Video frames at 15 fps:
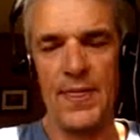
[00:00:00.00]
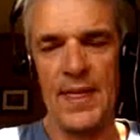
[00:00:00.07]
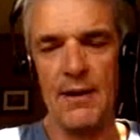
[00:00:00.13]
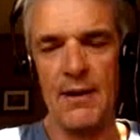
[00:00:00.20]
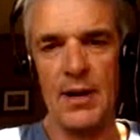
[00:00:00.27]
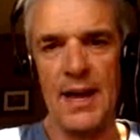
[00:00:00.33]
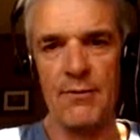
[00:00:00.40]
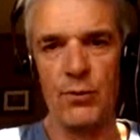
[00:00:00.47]
But I
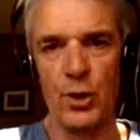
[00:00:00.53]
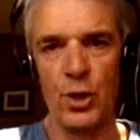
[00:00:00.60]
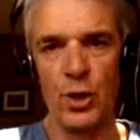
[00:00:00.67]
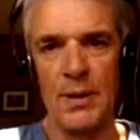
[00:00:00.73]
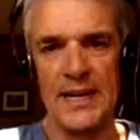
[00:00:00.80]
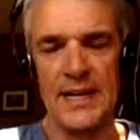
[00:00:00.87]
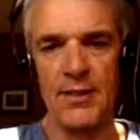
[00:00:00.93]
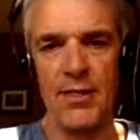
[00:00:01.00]
have room, I
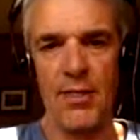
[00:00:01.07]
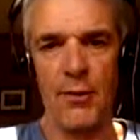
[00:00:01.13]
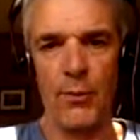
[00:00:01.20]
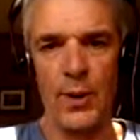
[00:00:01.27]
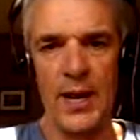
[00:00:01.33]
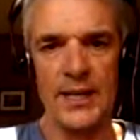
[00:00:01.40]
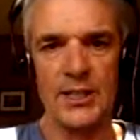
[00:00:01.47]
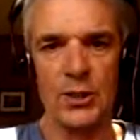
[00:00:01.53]
did
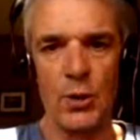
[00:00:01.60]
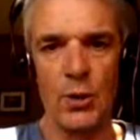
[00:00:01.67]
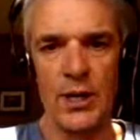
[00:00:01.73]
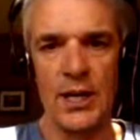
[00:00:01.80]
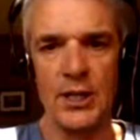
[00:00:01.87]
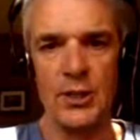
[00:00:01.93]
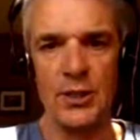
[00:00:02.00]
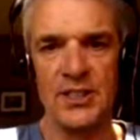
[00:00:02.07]
3. So I'm going to
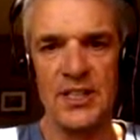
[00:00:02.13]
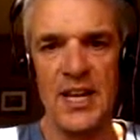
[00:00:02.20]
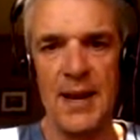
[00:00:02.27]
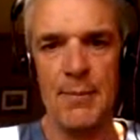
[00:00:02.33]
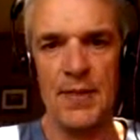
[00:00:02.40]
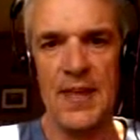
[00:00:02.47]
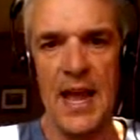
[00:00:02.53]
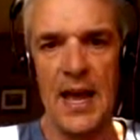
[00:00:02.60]
do the same on
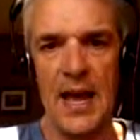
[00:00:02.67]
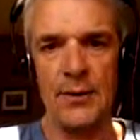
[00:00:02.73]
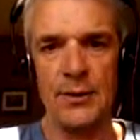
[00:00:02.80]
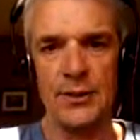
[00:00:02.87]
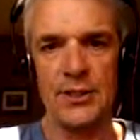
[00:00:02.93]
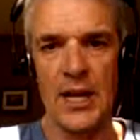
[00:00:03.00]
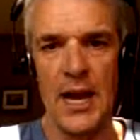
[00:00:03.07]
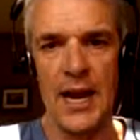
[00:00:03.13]
the other side.